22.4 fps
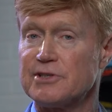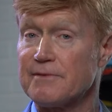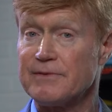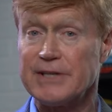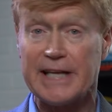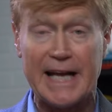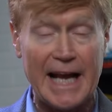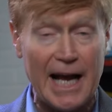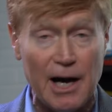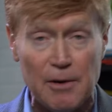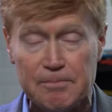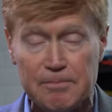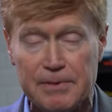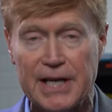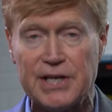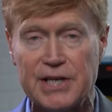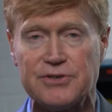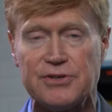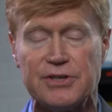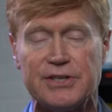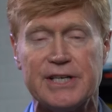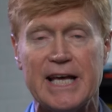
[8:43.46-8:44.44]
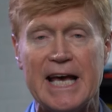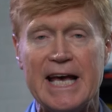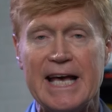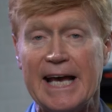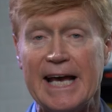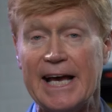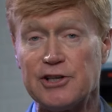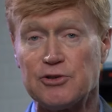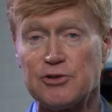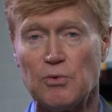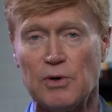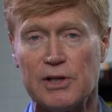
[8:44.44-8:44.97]
everything outpatient,
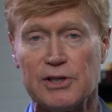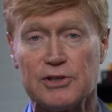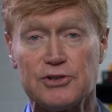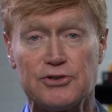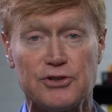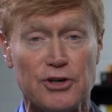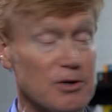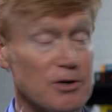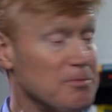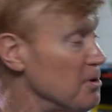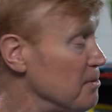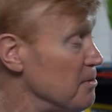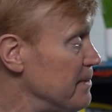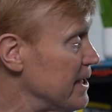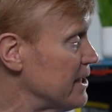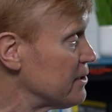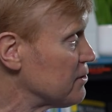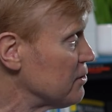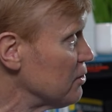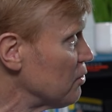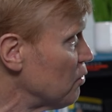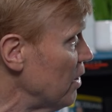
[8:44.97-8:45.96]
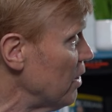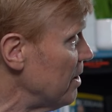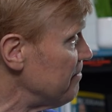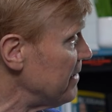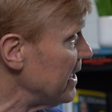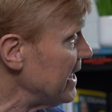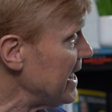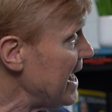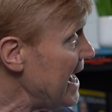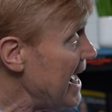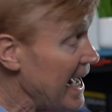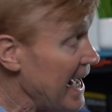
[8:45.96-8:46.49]
as well as durable medical
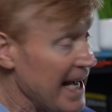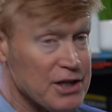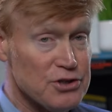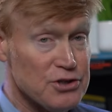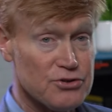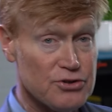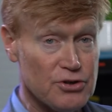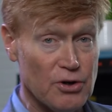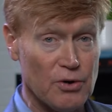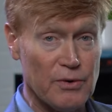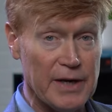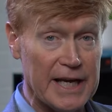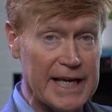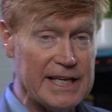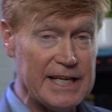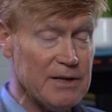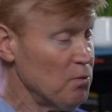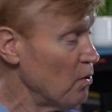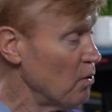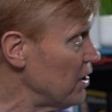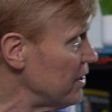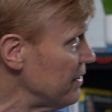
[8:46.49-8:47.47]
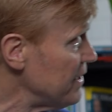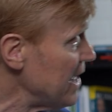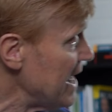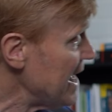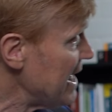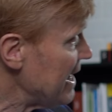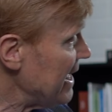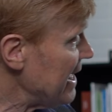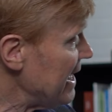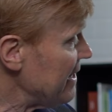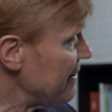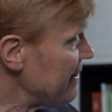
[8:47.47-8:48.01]
equipment. And so anyone
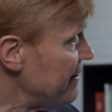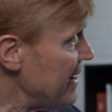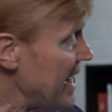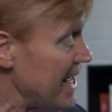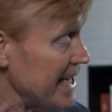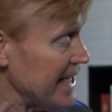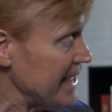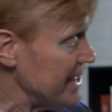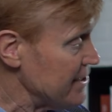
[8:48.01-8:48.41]
that